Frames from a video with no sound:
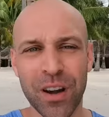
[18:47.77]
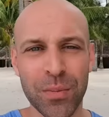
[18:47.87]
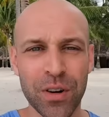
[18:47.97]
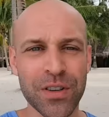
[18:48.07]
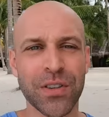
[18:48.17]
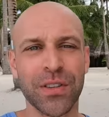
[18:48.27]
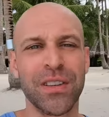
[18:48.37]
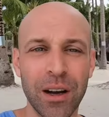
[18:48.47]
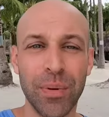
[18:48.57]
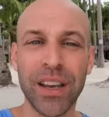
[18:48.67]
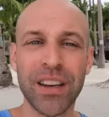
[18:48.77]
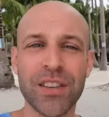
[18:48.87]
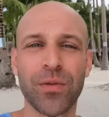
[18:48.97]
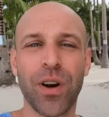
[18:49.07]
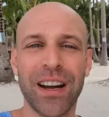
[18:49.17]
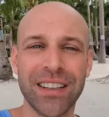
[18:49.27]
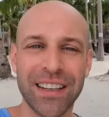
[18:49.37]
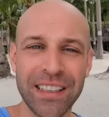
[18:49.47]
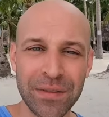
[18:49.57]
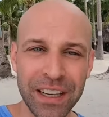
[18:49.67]
my own personal opinions of why I
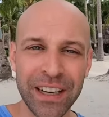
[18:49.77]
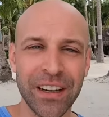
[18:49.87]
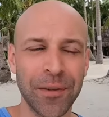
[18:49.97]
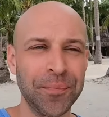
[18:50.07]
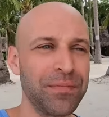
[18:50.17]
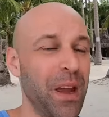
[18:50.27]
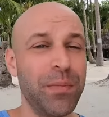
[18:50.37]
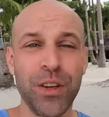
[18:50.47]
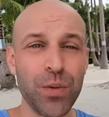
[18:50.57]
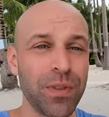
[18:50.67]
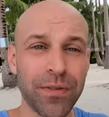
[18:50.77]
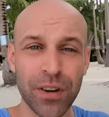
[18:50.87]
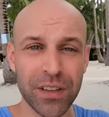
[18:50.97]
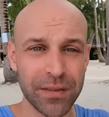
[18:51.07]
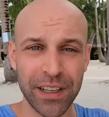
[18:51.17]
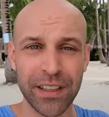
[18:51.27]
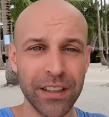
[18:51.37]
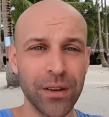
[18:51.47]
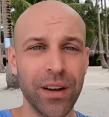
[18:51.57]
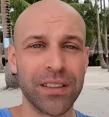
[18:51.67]
like living here. Maybe you prefer living in the
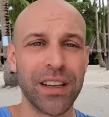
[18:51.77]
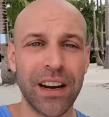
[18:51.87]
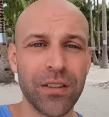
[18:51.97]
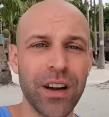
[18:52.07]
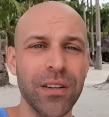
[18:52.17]
US, I don't